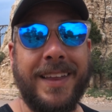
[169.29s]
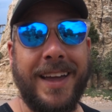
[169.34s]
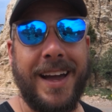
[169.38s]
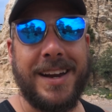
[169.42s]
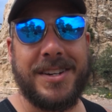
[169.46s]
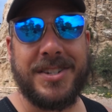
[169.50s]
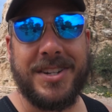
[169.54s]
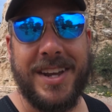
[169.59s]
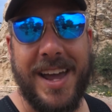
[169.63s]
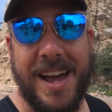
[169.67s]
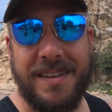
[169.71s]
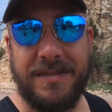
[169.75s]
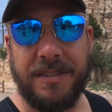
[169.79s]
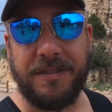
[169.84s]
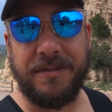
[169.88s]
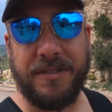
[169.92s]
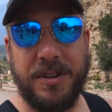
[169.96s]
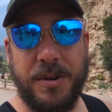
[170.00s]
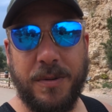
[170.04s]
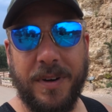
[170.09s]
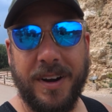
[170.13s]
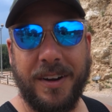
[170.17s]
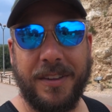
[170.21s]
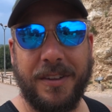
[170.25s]
They actually have a
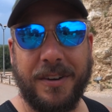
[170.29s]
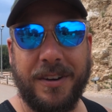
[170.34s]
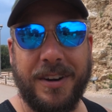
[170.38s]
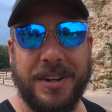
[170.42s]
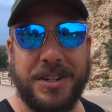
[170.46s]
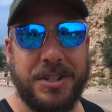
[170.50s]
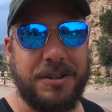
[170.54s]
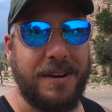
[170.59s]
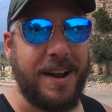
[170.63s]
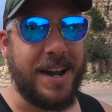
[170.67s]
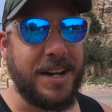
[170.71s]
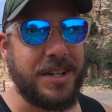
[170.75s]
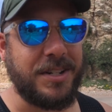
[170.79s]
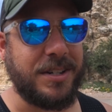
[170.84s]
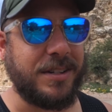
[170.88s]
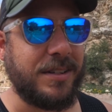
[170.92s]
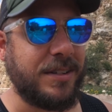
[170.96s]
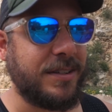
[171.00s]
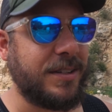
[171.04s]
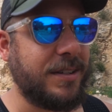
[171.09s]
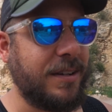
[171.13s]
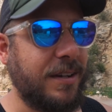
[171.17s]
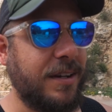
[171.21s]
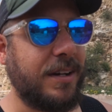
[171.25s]
few other
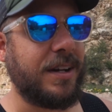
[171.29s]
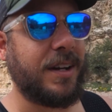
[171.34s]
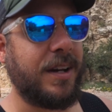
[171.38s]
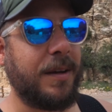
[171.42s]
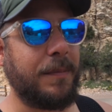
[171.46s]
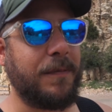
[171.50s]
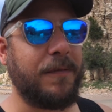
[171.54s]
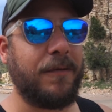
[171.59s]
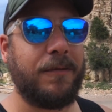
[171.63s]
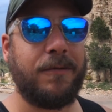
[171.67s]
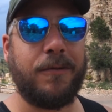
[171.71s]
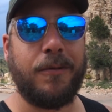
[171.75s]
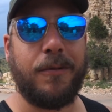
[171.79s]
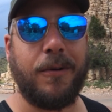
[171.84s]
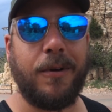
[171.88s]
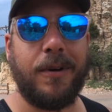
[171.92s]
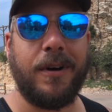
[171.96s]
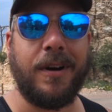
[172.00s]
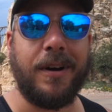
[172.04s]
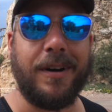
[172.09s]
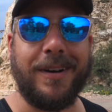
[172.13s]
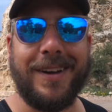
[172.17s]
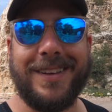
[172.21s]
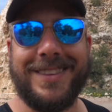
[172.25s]
attractions
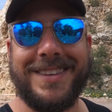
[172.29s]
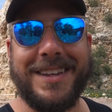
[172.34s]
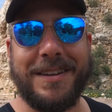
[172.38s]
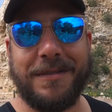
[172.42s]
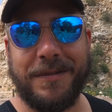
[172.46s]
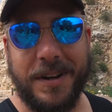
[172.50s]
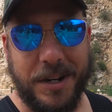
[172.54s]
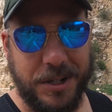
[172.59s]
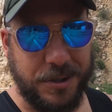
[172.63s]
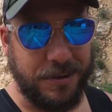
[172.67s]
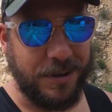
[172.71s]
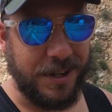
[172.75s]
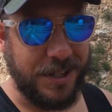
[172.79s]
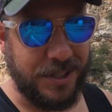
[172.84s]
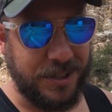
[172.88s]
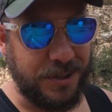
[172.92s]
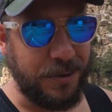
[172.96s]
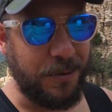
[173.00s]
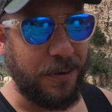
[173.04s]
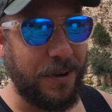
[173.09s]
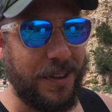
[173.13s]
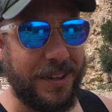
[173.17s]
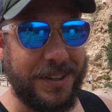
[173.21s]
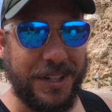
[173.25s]
for the adventurous
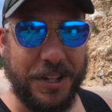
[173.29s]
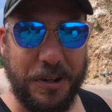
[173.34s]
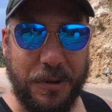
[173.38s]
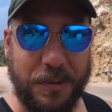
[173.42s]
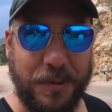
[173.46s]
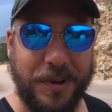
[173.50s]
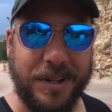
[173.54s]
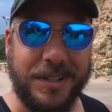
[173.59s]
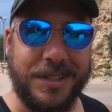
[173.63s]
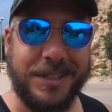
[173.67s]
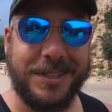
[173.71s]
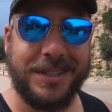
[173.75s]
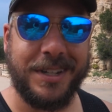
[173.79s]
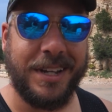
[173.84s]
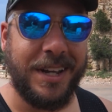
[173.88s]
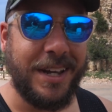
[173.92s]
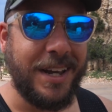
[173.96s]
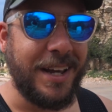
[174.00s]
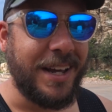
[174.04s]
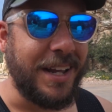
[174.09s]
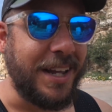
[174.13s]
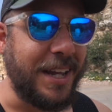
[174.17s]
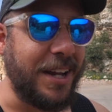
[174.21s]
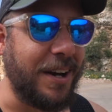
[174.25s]
or the little ones
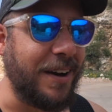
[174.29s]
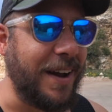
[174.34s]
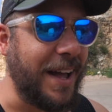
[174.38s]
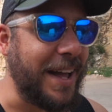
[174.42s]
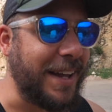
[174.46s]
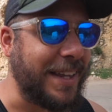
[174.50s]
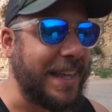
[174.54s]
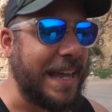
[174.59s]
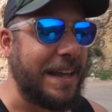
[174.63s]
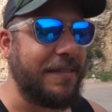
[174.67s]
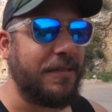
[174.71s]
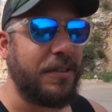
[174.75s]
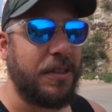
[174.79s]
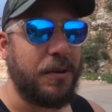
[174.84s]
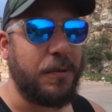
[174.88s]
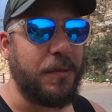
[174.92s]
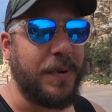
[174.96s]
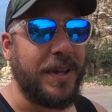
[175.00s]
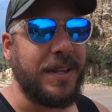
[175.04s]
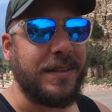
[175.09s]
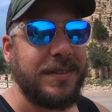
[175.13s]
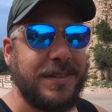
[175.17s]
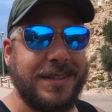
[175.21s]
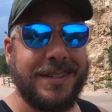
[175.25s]
here at Cave of the
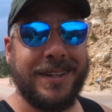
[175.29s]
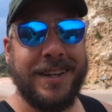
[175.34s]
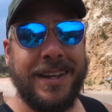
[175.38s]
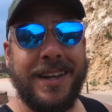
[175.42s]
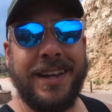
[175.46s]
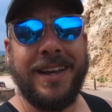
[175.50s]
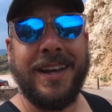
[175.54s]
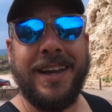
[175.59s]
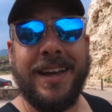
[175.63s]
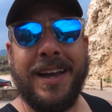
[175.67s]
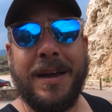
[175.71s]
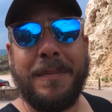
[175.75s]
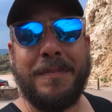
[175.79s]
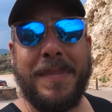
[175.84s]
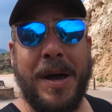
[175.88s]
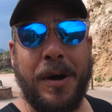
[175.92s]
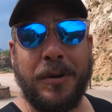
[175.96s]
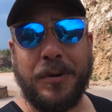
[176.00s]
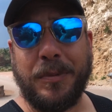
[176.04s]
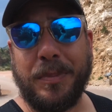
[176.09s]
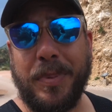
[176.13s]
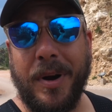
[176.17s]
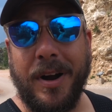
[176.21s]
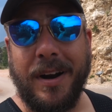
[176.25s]
Winds
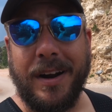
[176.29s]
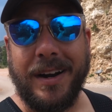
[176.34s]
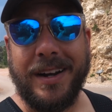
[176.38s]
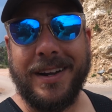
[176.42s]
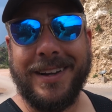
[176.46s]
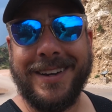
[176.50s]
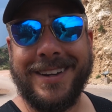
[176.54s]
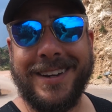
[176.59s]
Mountain Park.